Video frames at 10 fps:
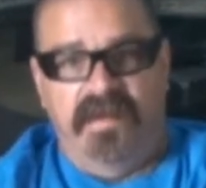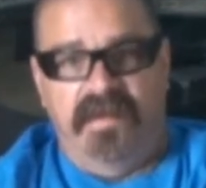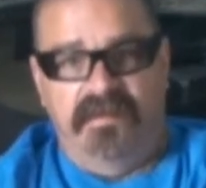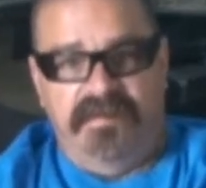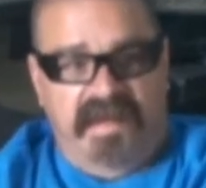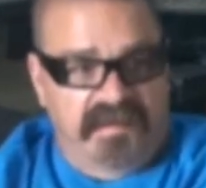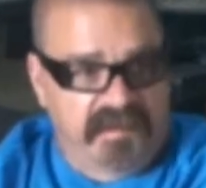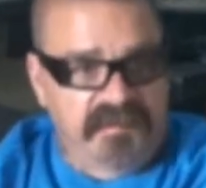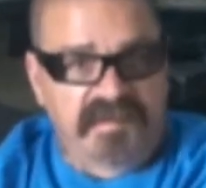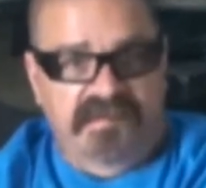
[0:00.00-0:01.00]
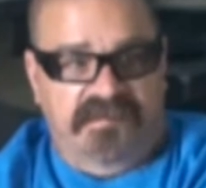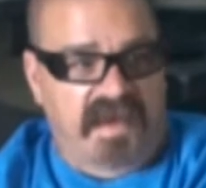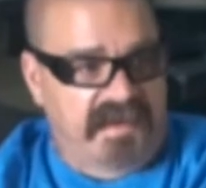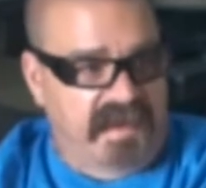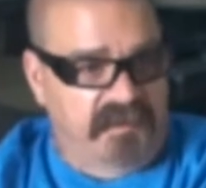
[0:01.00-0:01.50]
and paying their bills
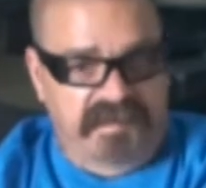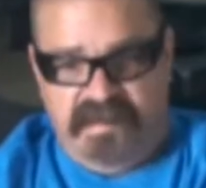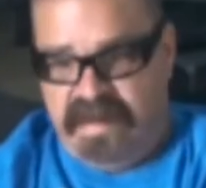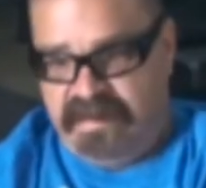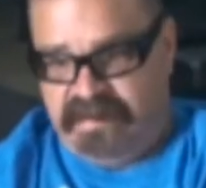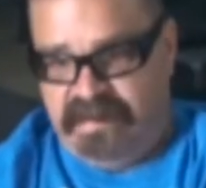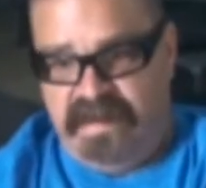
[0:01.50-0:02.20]
right now with Konnected.